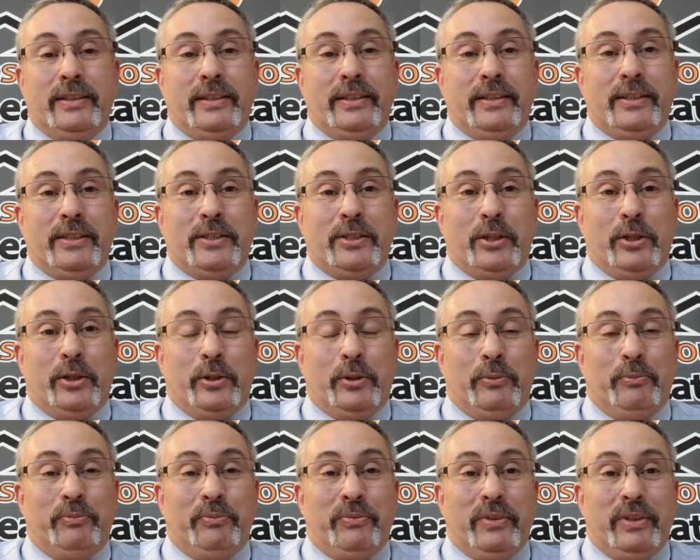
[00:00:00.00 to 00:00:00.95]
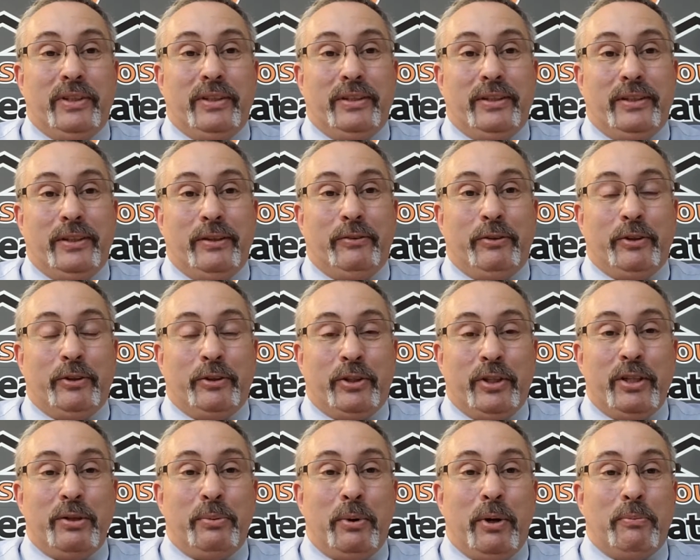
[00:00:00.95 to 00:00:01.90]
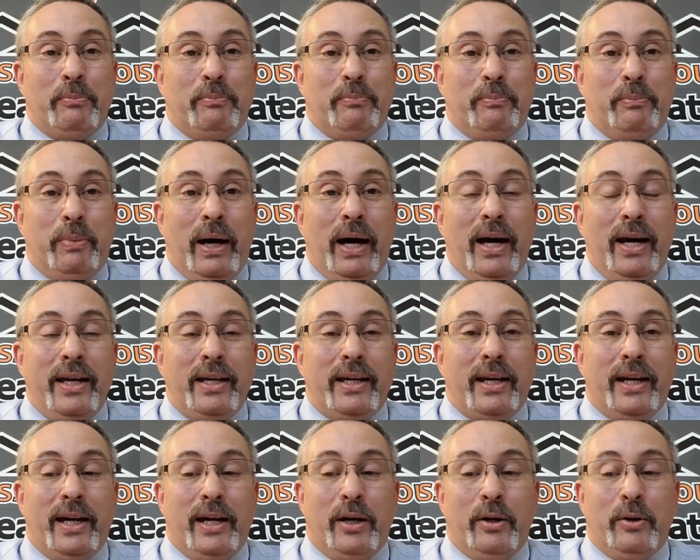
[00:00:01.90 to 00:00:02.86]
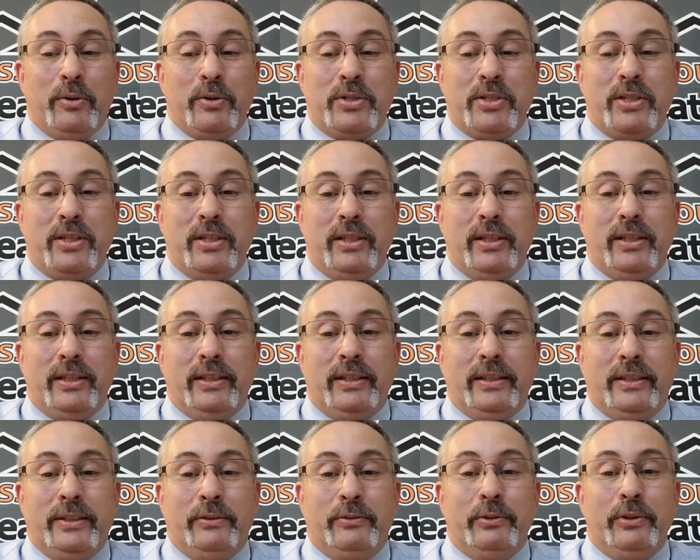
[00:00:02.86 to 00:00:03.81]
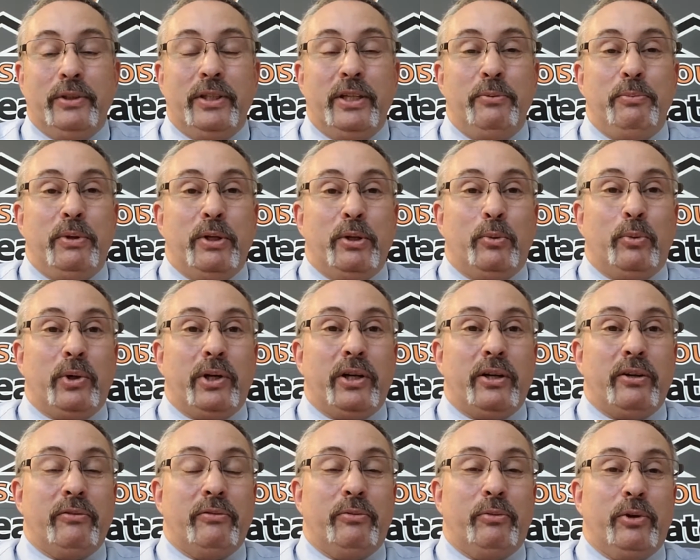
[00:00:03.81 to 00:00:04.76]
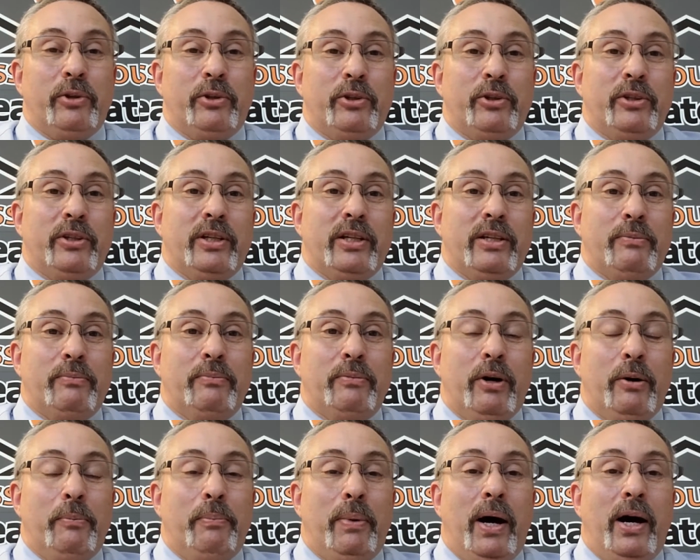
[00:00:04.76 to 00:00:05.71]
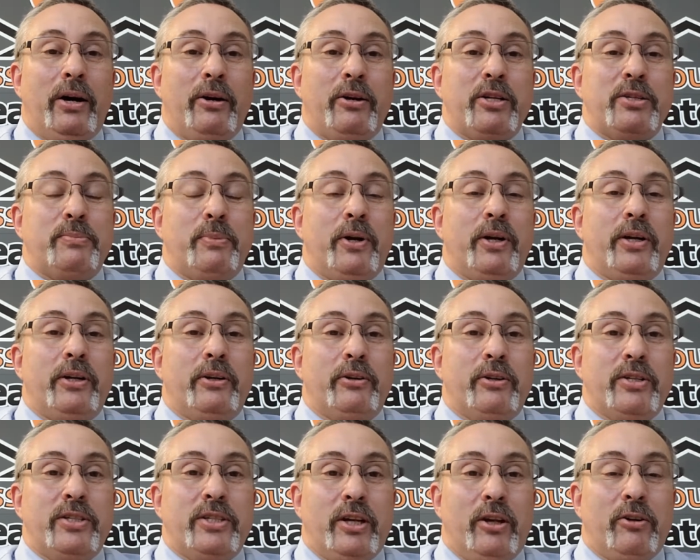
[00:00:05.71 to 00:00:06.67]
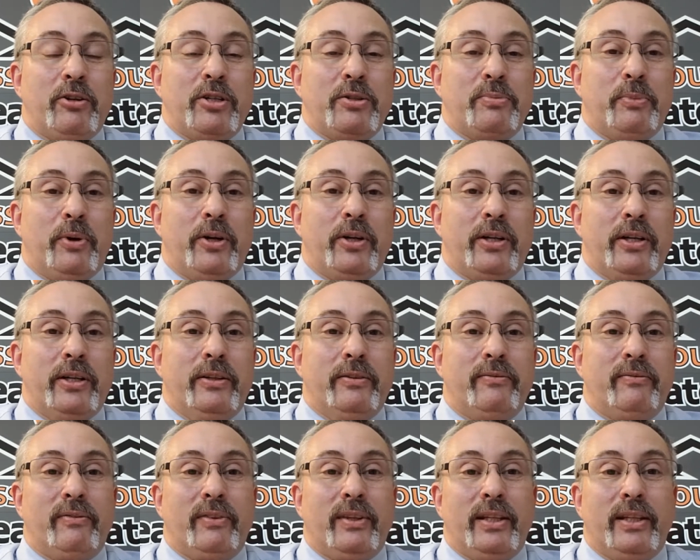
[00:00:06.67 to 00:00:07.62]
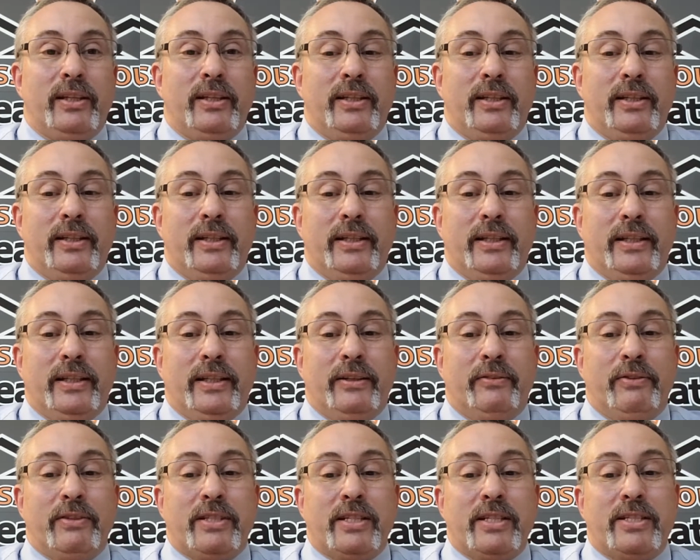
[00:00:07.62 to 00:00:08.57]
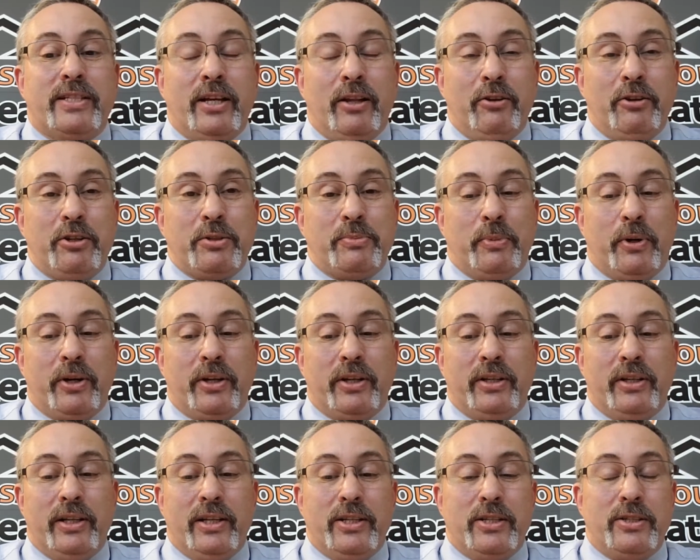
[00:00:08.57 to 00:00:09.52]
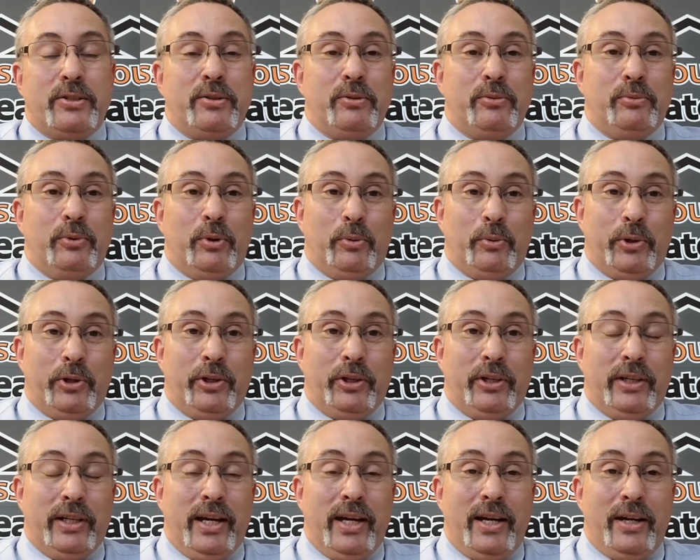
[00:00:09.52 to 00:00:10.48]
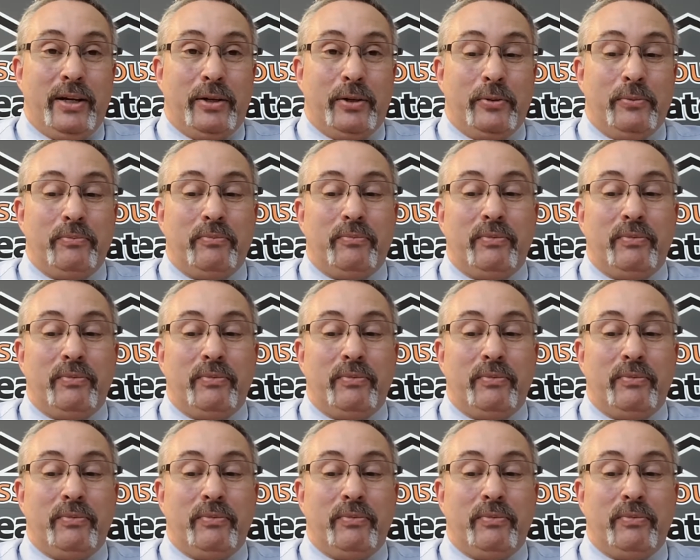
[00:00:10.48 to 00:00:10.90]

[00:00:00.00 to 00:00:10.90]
So if you're thinking about buying a house, you really need to be aware of whether you're in a buyer's market or a seller's market. And if it's a seller's market, as what we're in now,